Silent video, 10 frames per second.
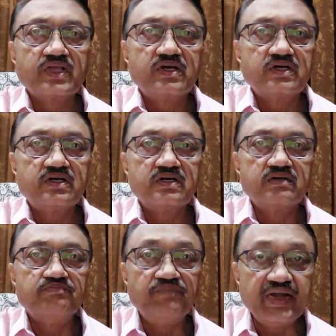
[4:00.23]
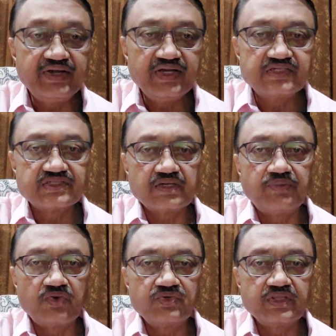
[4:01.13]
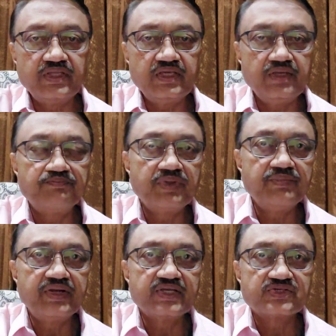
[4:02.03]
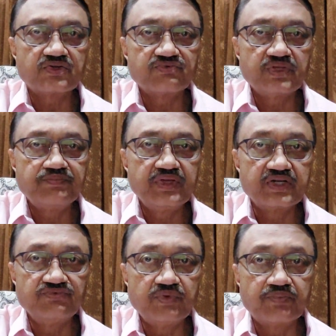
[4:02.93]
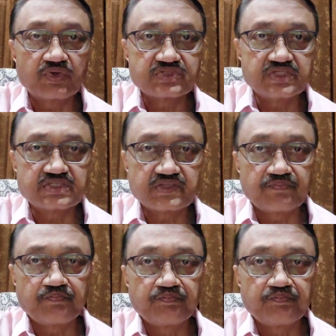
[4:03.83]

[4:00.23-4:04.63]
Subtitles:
mandates about the implementation of the peer review process.